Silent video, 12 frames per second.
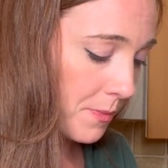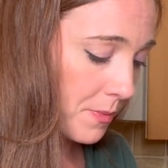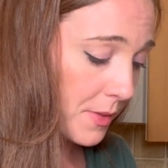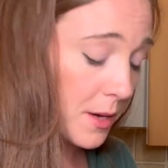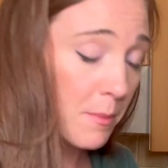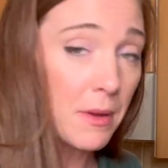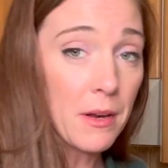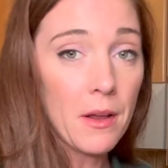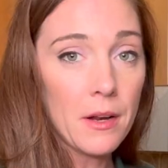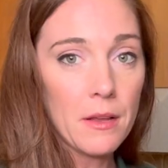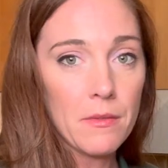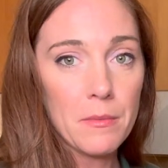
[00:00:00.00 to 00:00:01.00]
There may
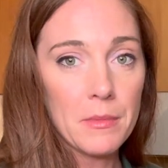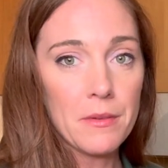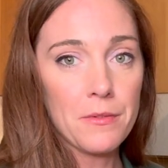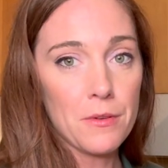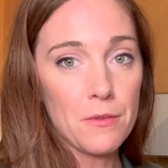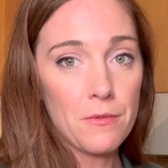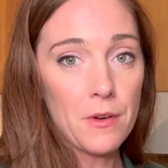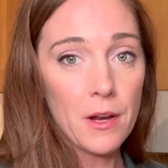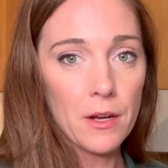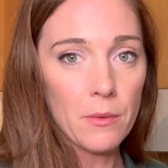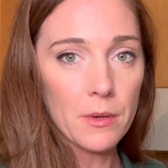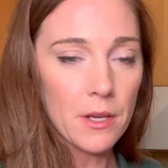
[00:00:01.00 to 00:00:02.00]
not even be food for
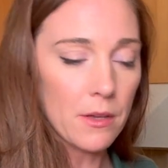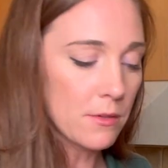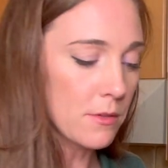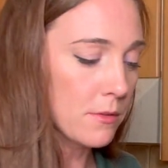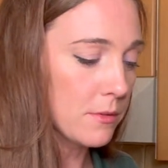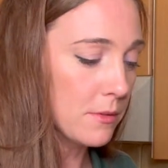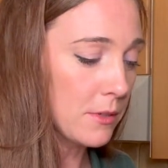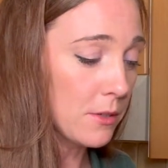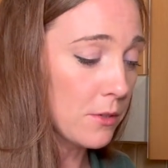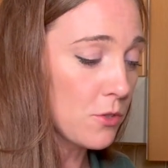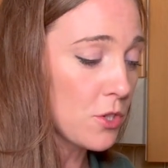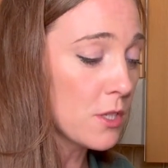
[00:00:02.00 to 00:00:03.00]
anyone else.
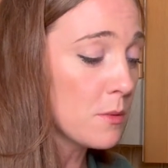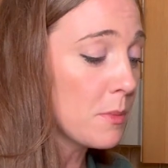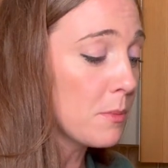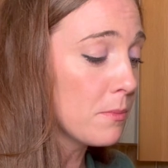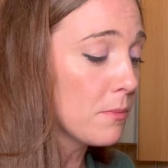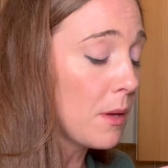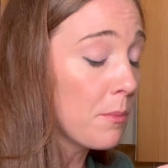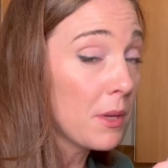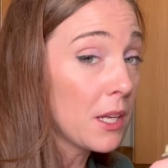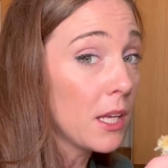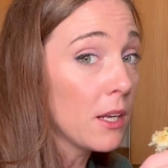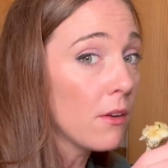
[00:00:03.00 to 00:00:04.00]
It'll just, I'm gonna
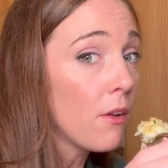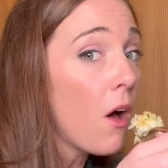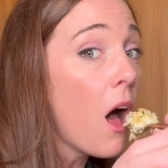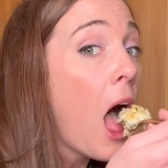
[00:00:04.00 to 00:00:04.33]
eat it all.